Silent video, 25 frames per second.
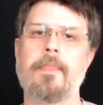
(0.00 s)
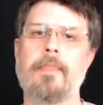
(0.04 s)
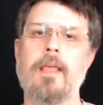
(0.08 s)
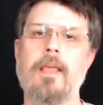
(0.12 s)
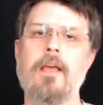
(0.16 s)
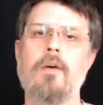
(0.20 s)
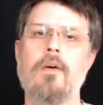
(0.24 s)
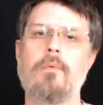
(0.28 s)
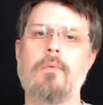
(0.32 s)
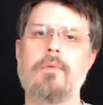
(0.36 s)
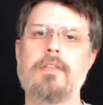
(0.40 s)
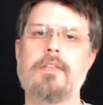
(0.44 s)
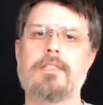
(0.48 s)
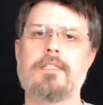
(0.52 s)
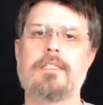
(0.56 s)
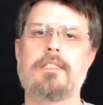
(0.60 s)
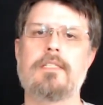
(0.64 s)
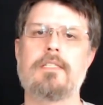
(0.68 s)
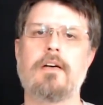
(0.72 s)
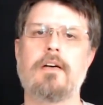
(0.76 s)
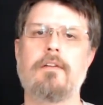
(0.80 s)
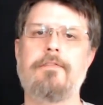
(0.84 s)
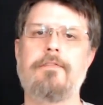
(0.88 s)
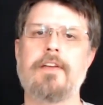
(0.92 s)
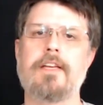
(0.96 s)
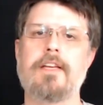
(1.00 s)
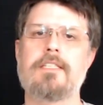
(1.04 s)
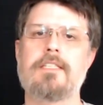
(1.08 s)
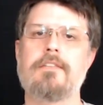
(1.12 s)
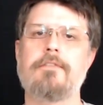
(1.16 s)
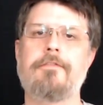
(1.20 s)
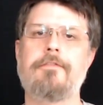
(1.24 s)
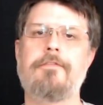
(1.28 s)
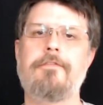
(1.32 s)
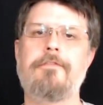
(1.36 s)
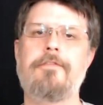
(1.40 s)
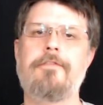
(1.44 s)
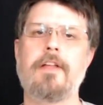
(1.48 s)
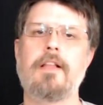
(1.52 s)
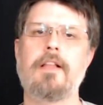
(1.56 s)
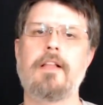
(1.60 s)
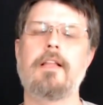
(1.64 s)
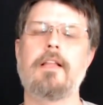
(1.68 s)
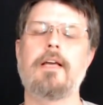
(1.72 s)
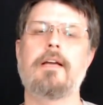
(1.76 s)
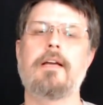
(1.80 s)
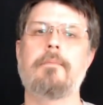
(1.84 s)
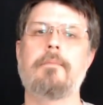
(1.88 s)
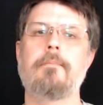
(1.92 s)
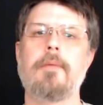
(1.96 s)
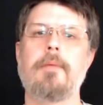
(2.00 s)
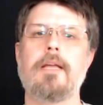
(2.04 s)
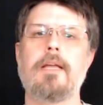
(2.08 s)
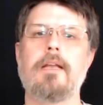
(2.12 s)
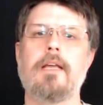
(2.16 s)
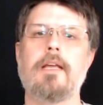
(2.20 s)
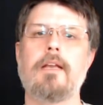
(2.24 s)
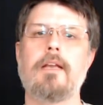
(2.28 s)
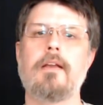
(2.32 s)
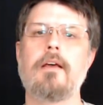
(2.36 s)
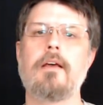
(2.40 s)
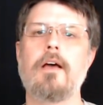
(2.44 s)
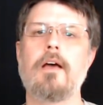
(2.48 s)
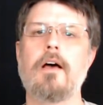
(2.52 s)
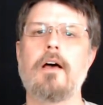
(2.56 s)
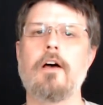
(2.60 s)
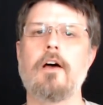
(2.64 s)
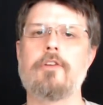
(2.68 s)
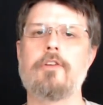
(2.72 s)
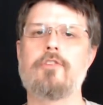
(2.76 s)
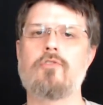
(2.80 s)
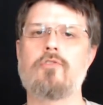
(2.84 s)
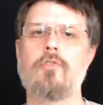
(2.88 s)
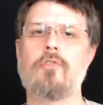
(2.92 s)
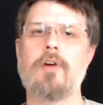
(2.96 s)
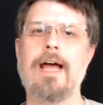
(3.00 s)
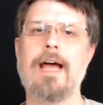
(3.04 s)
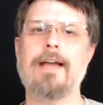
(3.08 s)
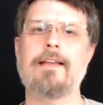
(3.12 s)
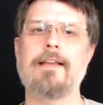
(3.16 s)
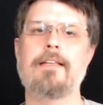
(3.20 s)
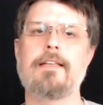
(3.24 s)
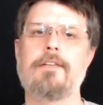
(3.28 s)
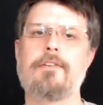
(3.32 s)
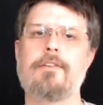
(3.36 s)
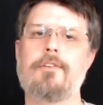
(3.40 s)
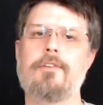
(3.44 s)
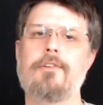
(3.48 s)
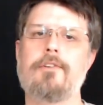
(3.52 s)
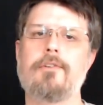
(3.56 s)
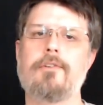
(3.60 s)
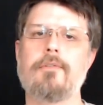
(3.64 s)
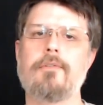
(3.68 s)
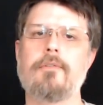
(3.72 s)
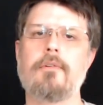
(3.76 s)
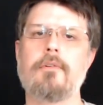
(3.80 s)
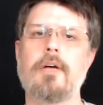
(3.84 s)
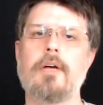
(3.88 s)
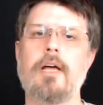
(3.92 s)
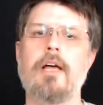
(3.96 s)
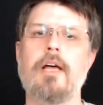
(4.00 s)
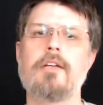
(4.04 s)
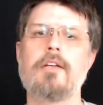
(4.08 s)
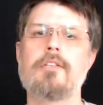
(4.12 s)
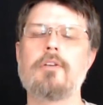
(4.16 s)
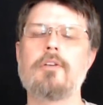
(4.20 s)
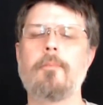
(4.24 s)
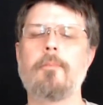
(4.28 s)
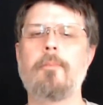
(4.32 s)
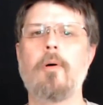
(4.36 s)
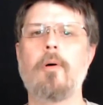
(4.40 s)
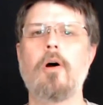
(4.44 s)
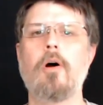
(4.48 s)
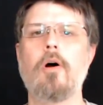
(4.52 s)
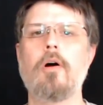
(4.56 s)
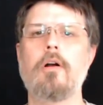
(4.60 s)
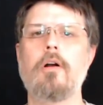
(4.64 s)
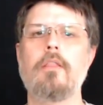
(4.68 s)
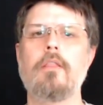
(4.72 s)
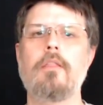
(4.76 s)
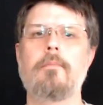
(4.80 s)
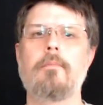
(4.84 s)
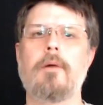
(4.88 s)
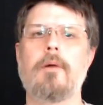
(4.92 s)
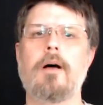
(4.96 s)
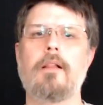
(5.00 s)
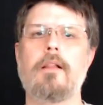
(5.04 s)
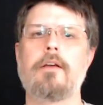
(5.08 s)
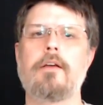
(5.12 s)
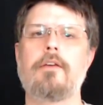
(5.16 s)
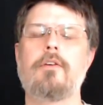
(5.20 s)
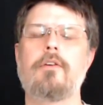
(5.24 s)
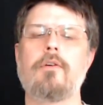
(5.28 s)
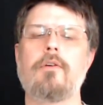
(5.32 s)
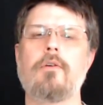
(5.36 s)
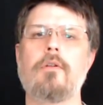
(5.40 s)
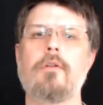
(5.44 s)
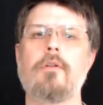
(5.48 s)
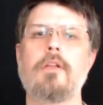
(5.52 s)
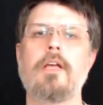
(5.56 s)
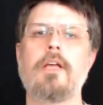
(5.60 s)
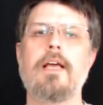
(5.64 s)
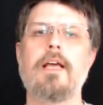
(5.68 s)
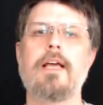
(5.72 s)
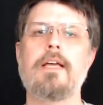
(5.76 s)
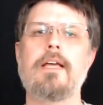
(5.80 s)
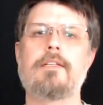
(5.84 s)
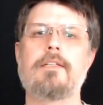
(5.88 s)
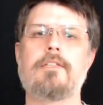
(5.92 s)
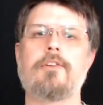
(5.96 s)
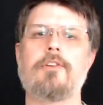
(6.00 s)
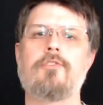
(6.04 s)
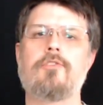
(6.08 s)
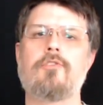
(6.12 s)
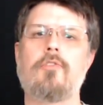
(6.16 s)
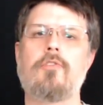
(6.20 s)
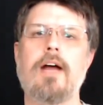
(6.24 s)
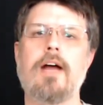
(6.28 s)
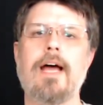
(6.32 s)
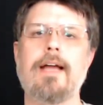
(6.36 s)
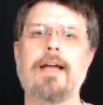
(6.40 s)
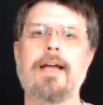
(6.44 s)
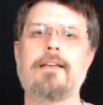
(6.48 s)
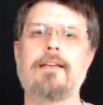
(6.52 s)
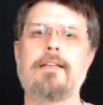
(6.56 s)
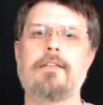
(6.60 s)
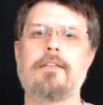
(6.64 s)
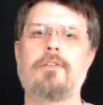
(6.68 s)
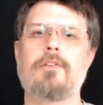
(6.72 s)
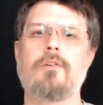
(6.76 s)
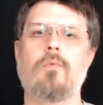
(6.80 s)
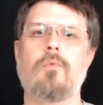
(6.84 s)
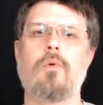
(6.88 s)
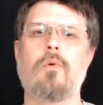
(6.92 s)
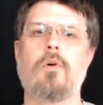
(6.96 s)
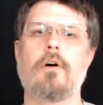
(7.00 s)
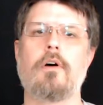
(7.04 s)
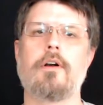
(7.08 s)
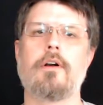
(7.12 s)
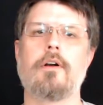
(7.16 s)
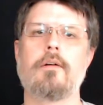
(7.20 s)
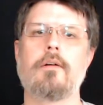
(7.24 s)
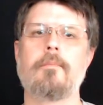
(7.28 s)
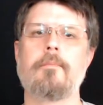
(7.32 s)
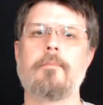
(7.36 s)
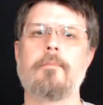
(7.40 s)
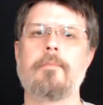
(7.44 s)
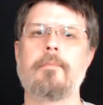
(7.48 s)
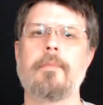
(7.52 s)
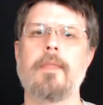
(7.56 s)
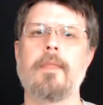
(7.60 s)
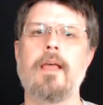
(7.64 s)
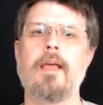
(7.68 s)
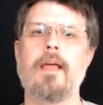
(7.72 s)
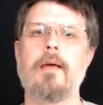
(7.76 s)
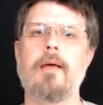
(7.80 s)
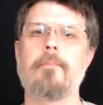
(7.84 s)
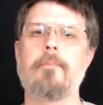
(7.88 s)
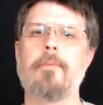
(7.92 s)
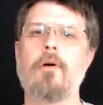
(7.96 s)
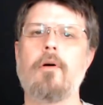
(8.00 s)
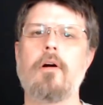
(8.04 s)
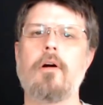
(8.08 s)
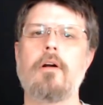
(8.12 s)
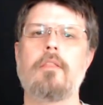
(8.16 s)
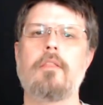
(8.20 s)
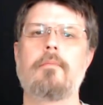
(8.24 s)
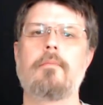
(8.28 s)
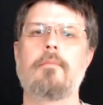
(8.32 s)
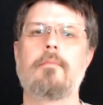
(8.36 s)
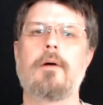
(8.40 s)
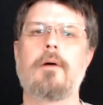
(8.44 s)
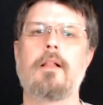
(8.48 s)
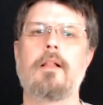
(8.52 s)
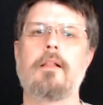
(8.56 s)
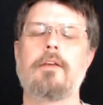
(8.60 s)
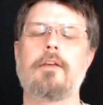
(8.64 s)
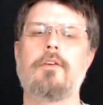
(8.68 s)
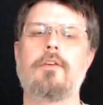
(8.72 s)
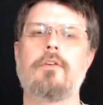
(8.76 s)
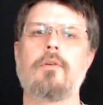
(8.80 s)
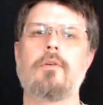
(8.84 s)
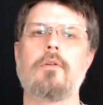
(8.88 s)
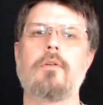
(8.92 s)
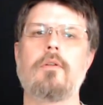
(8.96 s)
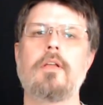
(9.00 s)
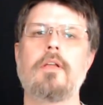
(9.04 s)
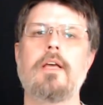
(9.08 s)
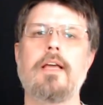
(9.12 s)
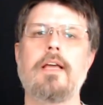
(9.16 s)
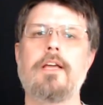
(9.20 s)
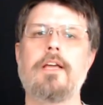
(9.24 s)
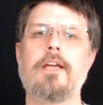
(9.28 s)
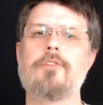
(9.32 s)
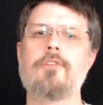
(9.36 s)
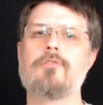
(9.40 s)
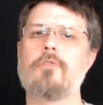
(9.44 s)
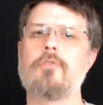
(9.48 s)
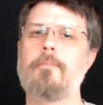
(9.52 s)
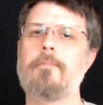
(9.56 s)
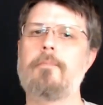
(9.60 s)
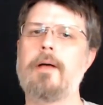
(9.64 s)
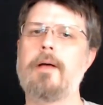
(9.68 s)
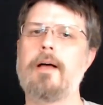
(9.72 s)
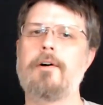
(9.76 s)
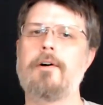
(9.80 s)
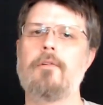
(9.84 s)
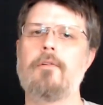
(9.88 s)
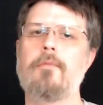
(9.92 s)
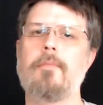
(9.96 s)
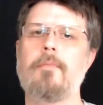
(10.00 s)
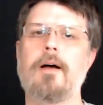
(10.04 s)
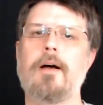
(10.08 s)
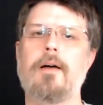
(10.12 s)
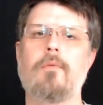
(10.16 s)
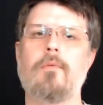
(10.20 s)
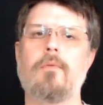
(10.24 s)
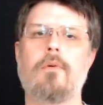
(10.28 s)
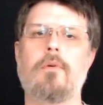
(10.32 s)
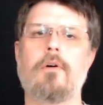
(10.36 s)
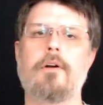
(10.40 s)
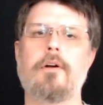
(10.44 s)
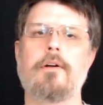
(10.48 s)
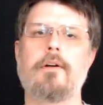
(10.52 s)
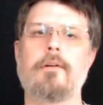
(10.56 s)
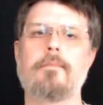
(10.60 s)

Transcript: with the suffix philic meaning attracted to. So part of the molecule is attracted to water, and part of the molecule is repelled by water.